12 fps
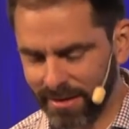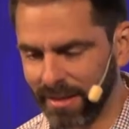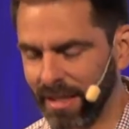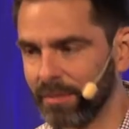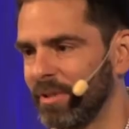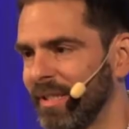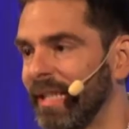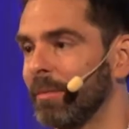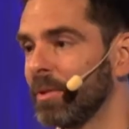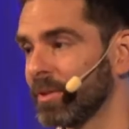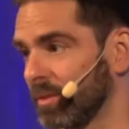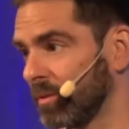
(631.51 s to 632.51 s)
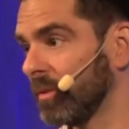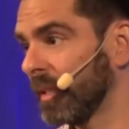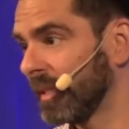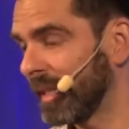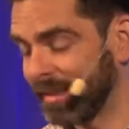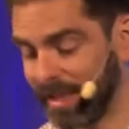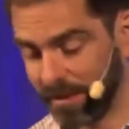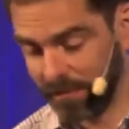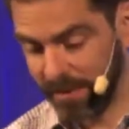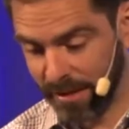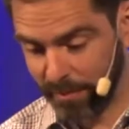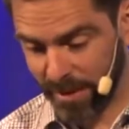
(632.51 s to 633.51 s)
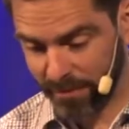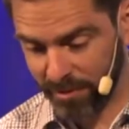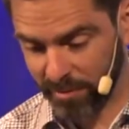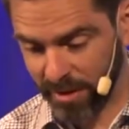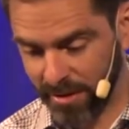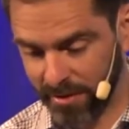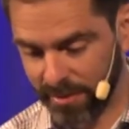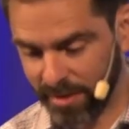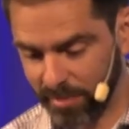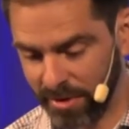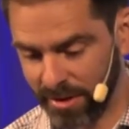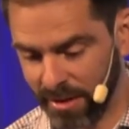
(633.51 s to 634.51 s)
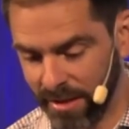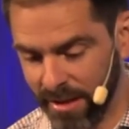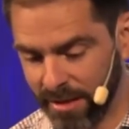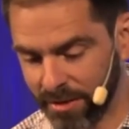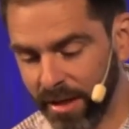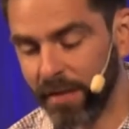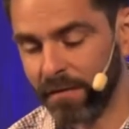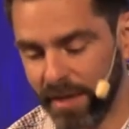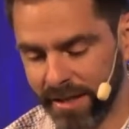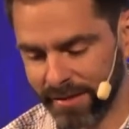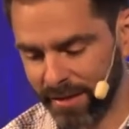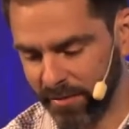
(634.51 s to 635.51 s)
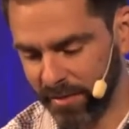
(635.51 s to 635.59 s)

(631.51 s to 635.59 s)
And we really want to get that feedback from the customers. So effectively